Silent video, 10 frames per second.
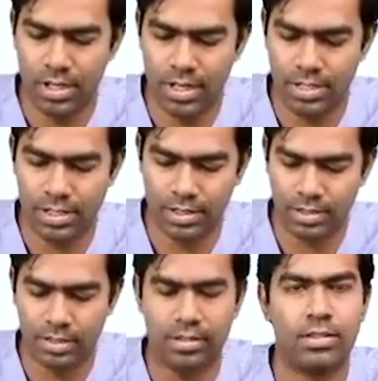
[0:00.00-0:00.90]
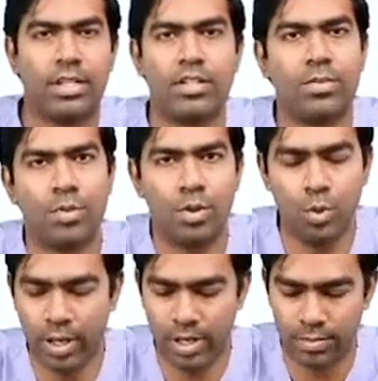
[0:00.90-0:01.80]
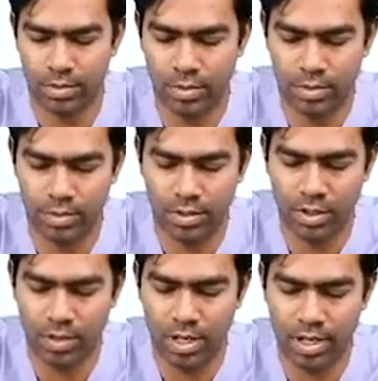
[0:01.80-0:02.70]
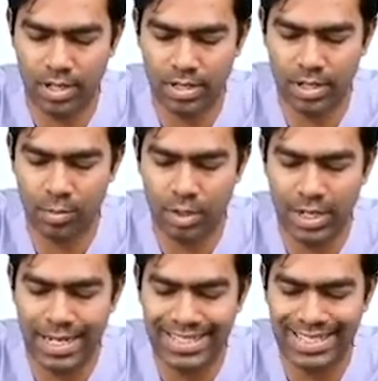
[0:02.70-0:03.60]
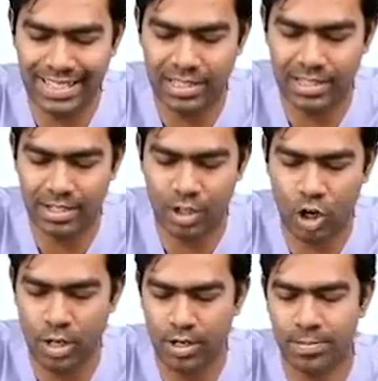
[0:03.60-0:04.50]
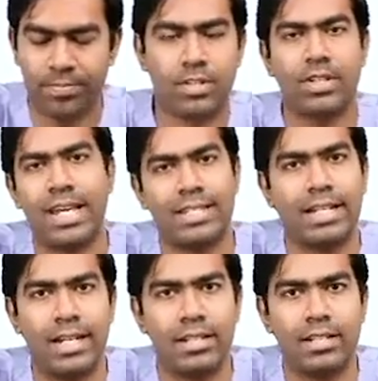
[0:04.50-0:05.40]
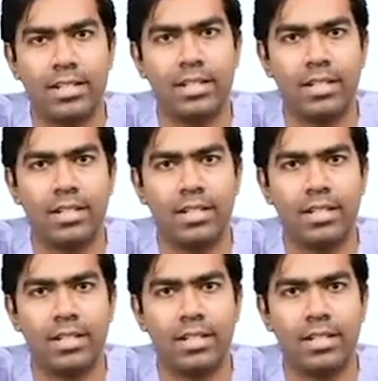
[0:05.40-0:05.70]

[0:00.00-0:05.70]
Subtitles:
disease. That's why I put two diagrams. So now you can understand about disease called SAADH.